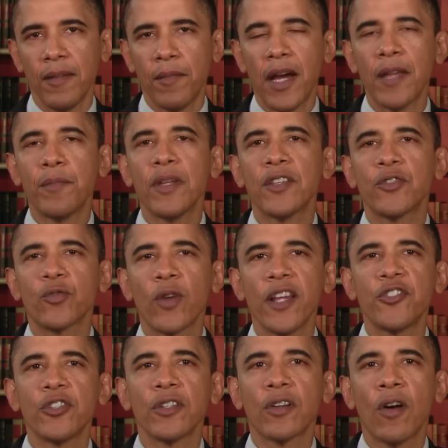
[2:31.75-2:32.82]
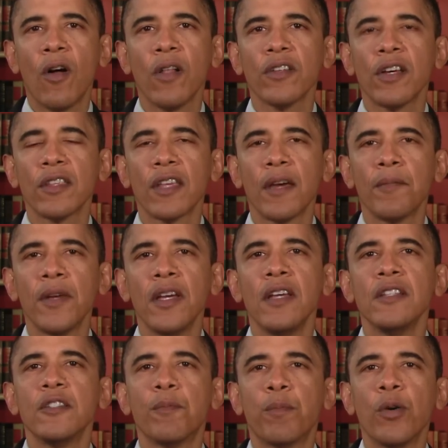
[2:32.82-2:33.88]
my administration called on them
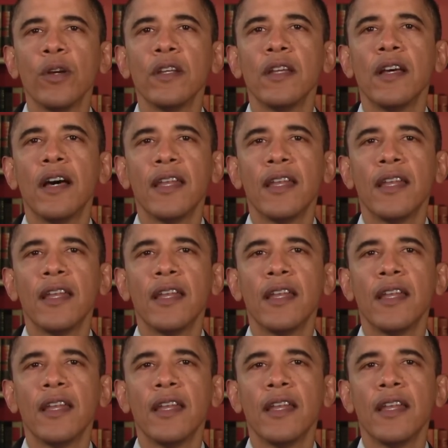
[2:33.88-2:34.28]
to put